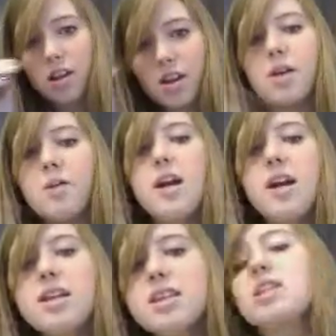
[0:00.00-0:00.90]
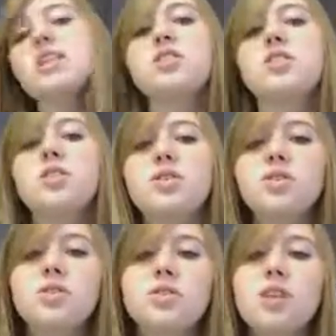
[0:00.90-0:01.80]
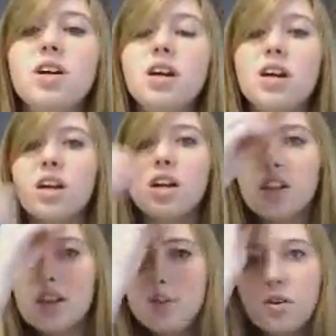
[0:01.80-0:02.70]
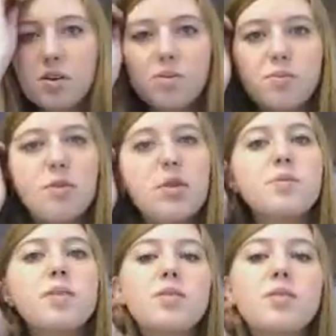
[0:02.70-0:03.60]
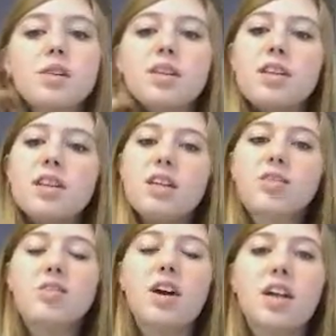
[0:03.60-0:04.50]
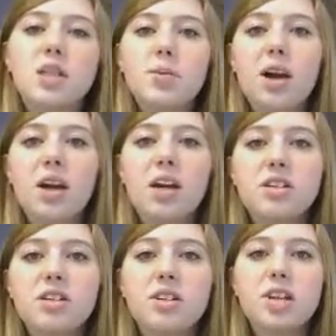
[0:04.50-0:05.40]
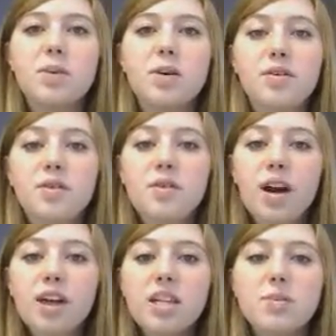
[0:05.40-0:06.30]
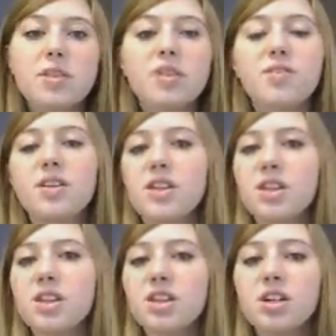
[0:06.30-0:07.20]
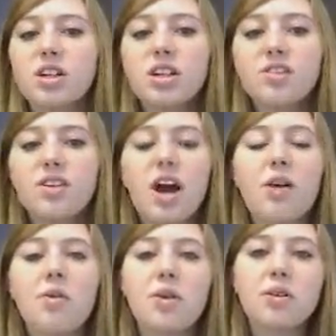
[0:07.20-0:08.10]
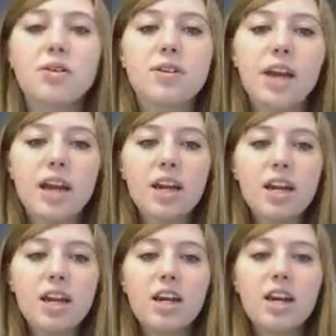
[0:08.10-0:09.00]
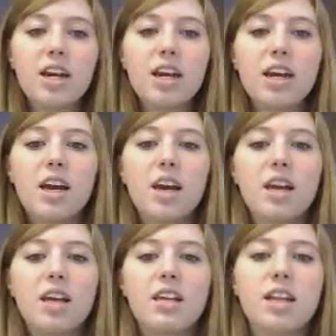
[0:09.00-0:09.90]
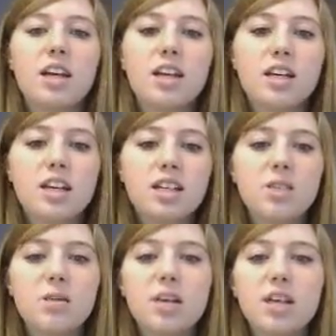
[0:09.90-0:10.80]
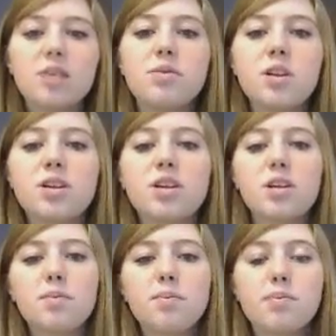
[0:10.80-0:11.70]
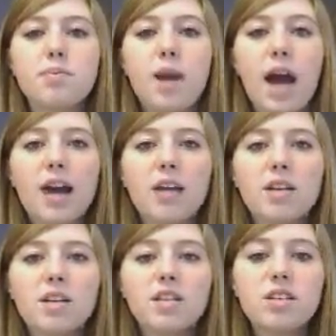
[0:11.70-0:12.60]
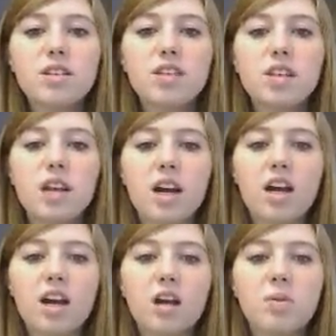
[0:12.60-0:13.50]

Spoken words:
comparing this to the Book of Mormon with the Nephites prior to the coming of Christ, specifically 3rd Nephi 1 through 10, and explain the recurring patterns that are